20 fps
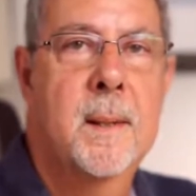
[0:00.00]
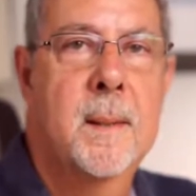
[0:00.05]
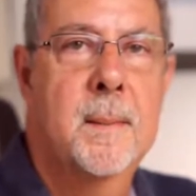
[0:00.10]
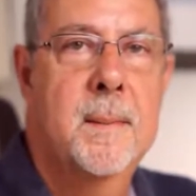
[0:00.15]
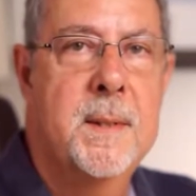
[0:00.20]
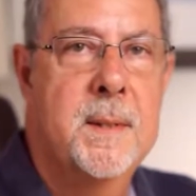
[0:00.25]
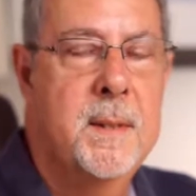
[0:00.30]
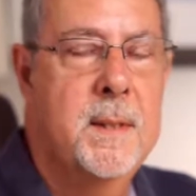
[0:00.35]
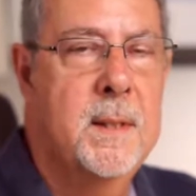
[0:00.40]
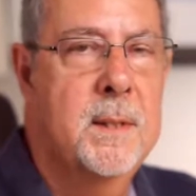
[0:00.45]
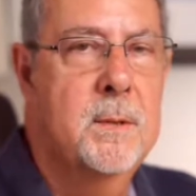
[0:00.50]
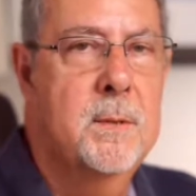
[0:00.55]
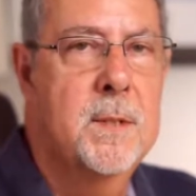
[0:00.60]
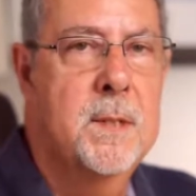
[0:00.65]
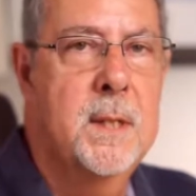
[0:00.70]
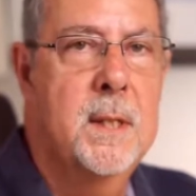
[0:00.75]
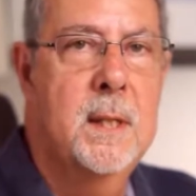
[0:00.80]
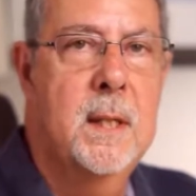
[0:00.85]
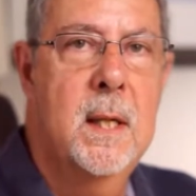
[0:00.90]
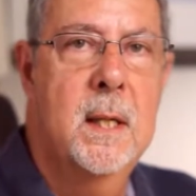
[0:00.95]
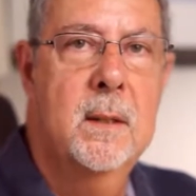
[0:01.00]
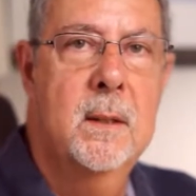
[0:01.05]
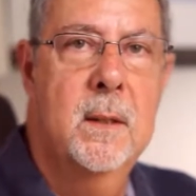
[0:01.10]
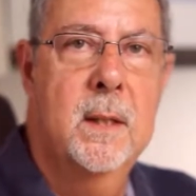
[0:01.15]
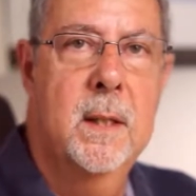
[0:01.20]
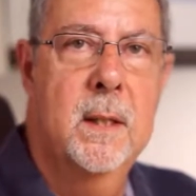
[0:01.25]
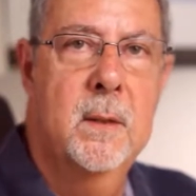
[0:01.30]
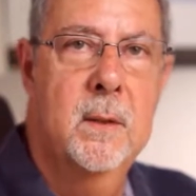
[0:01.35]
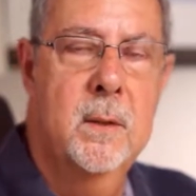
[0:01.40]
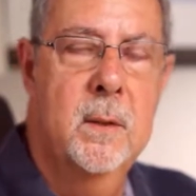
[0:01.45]
it's an interesting
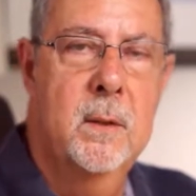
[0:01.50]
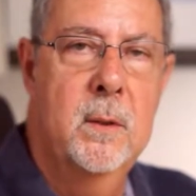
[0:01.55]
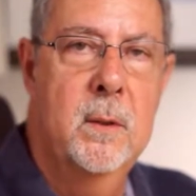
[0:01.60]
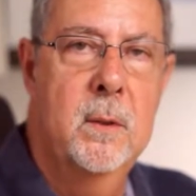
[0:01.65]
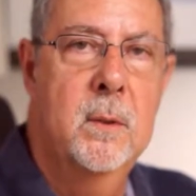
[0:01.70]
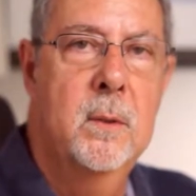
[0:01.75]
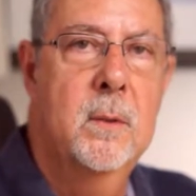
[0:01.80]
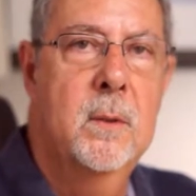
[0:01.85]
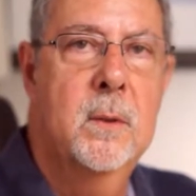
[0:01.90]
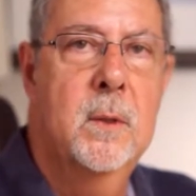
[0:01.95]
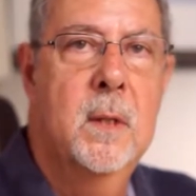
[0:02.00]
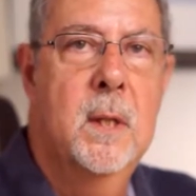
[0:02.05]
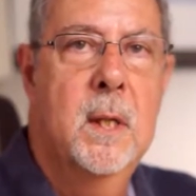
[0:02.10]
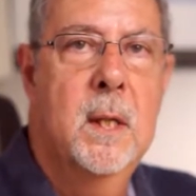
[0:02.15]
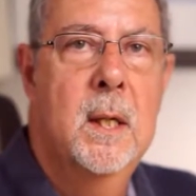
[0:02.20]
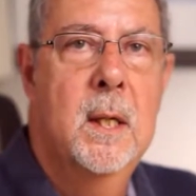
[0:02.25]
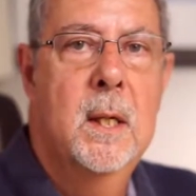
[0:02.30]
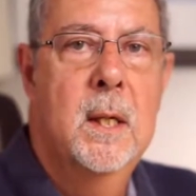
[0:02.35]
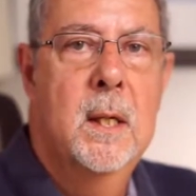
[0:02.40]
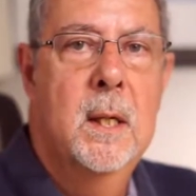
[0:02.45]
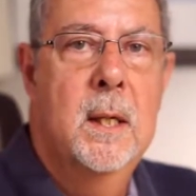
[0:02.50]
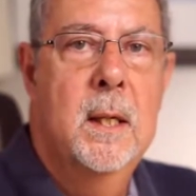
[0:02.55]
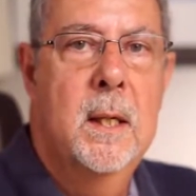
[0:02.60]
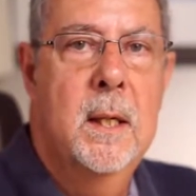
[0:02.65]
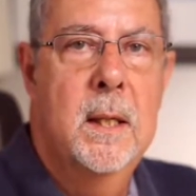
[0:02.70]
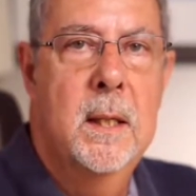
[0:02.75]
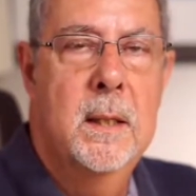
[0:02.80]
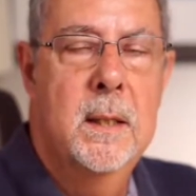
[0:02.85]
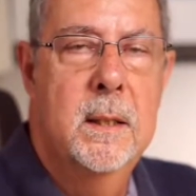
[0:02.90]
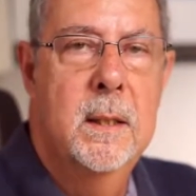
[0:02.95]
calculator to use,
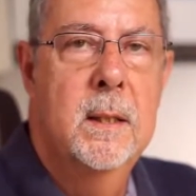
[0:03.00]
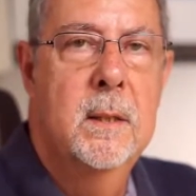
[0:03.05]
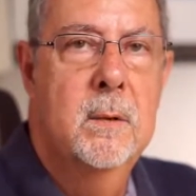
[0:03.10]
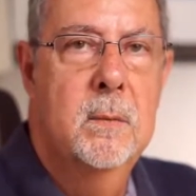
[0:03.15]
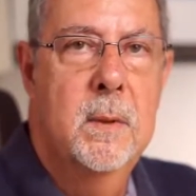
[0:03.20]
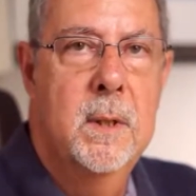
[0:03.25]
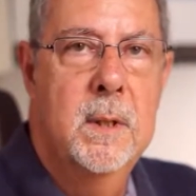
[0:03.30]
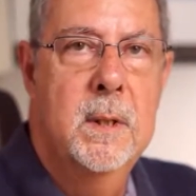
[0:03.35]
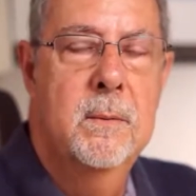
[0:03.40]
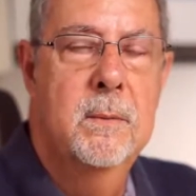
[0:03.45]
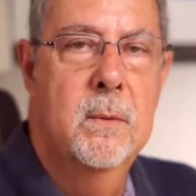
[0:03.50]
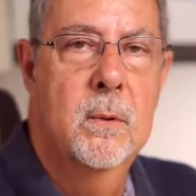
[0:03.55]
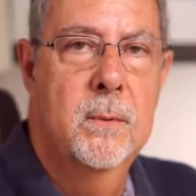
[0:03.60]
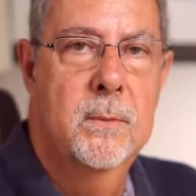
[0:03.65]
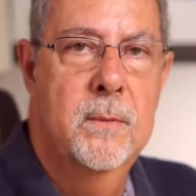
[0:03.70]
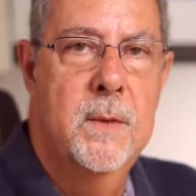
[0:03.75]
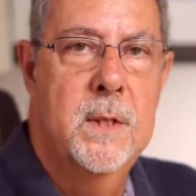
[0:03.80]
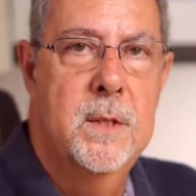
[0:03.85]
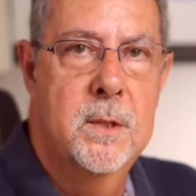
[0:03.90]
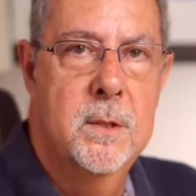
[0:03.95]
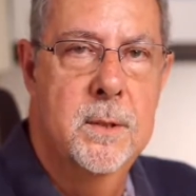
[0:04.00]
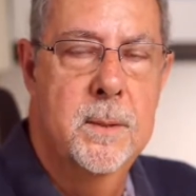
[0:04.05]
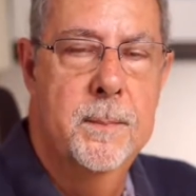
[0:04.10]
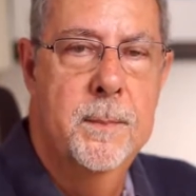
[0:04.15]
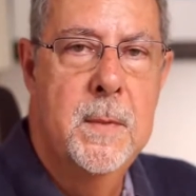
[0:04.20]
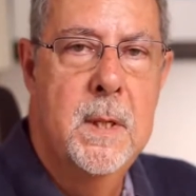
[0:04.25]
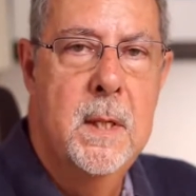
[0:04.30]
and it is really full-featured.